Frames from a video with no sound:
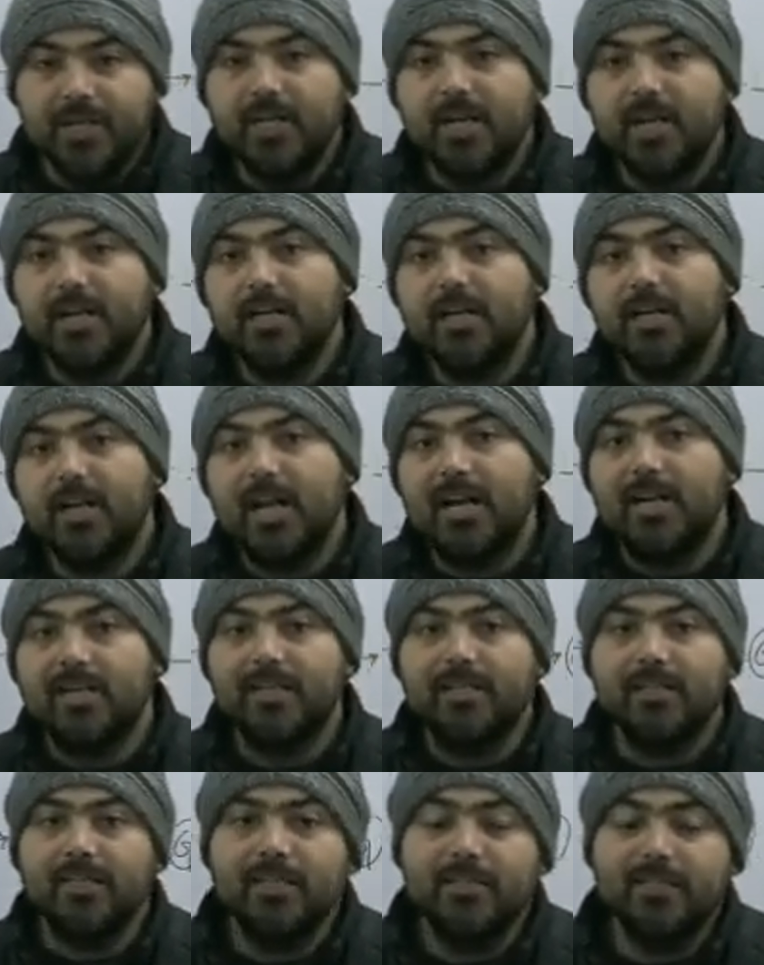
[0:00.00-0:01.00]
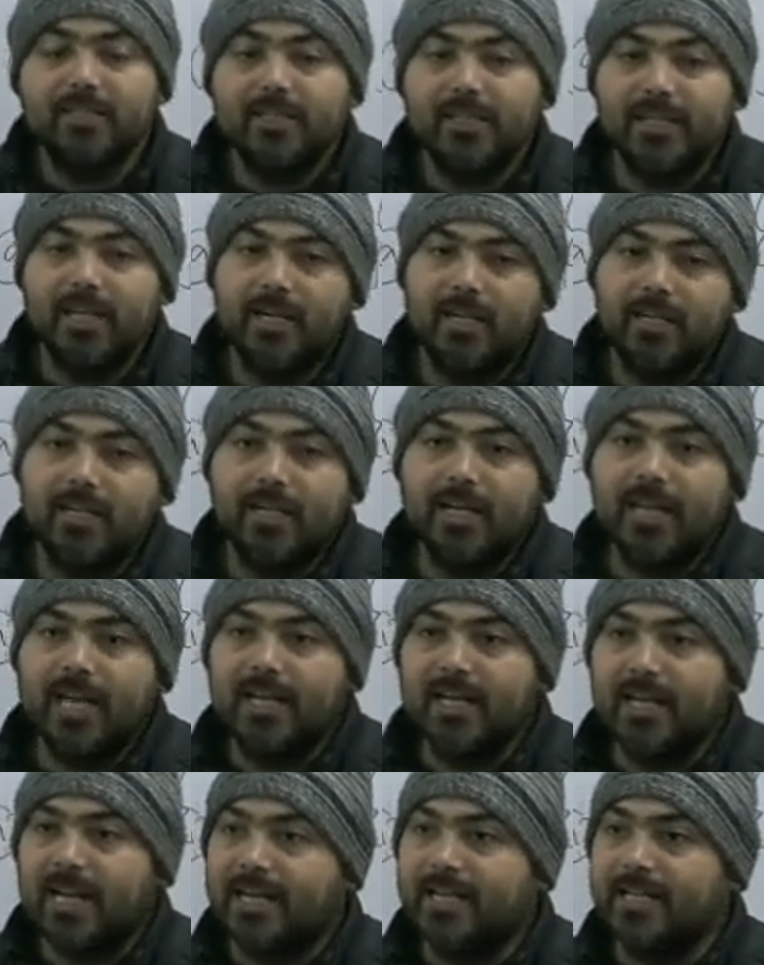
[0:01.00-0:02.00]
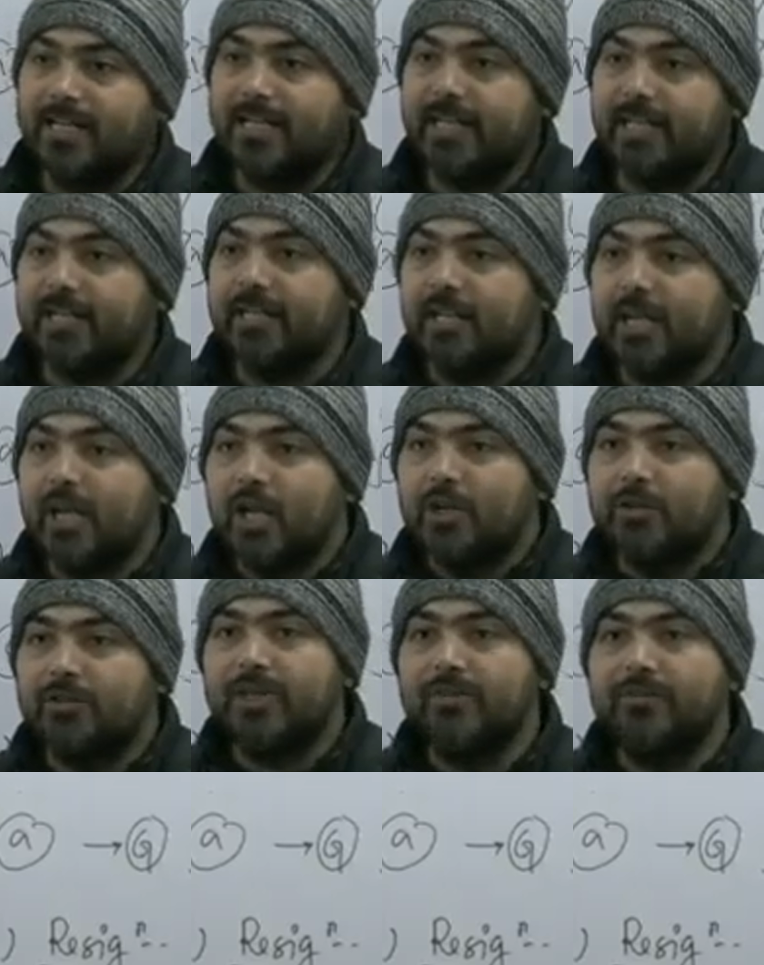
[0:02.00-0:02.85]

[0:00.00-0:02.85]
under Article 319. So if